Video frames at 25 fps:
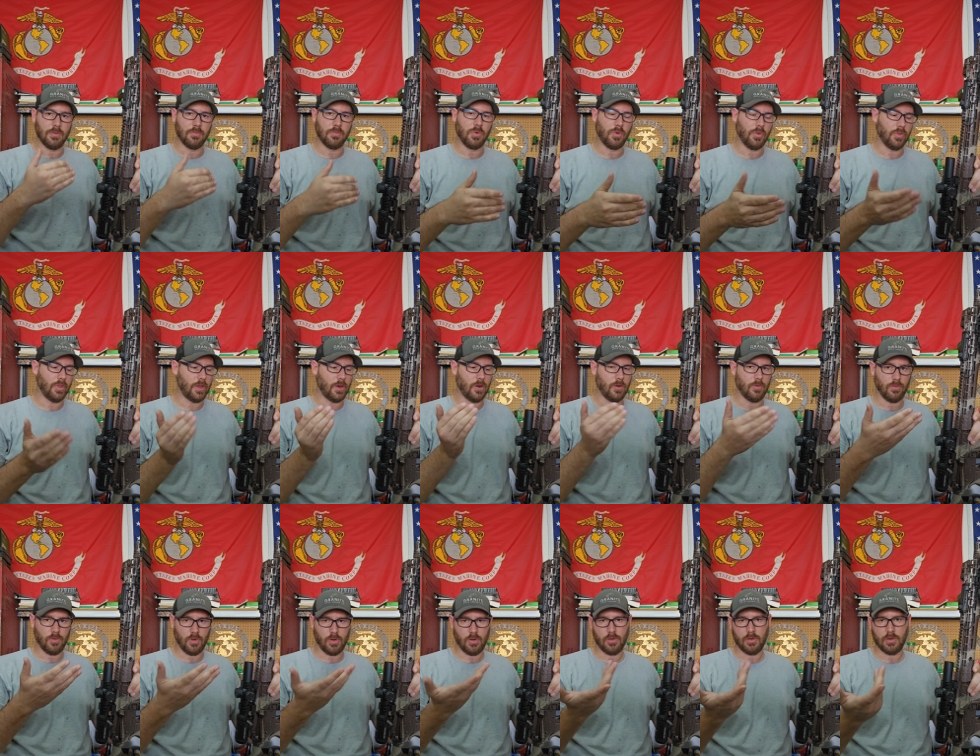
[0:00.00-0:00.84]
pull that
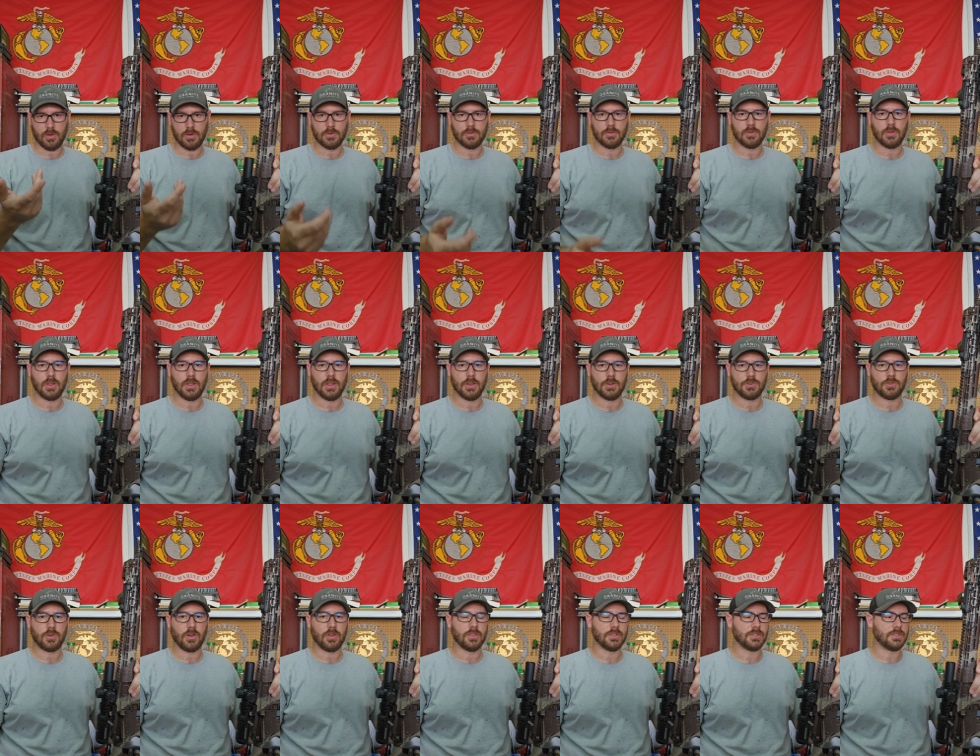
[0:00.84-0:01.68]
over and, and
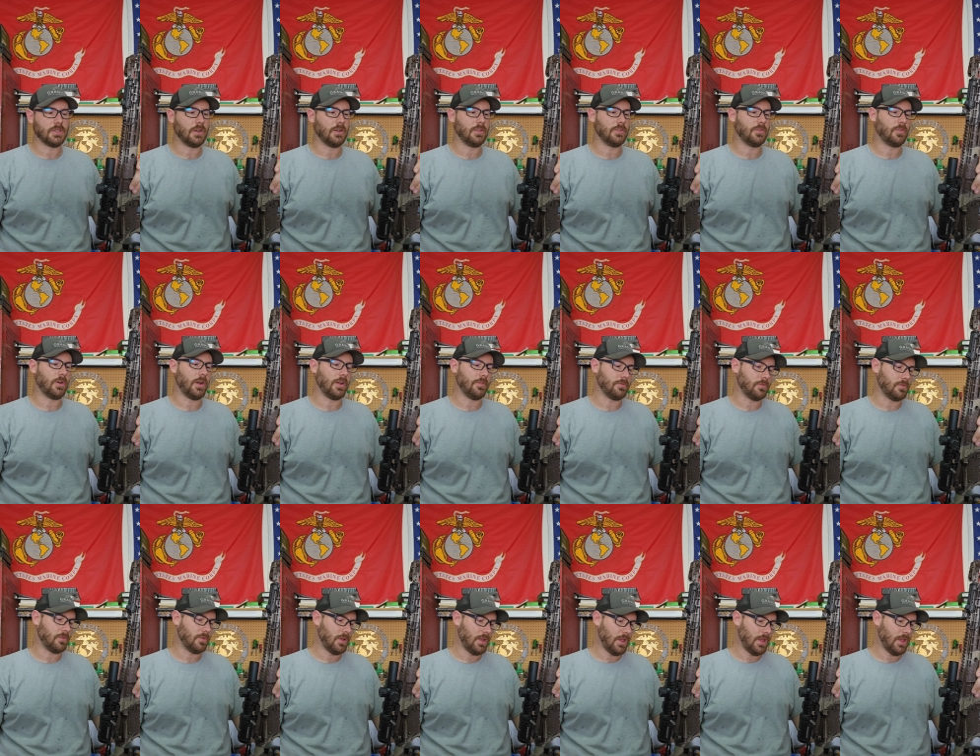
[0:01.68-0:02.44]
try this out on the rifle.